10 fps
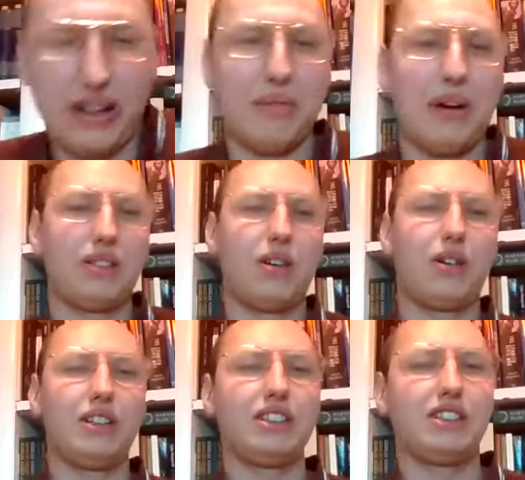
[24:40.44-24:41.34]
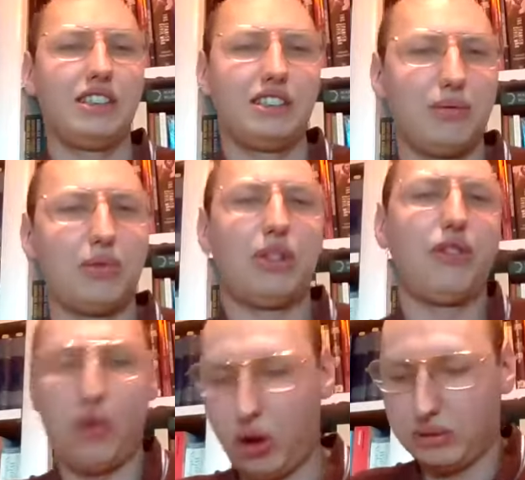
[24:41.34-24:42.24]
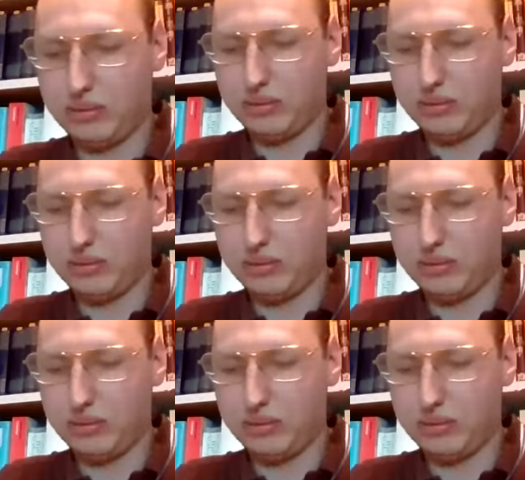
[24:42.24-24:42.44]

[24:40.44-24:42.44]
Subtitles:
about coalitionism would, of course,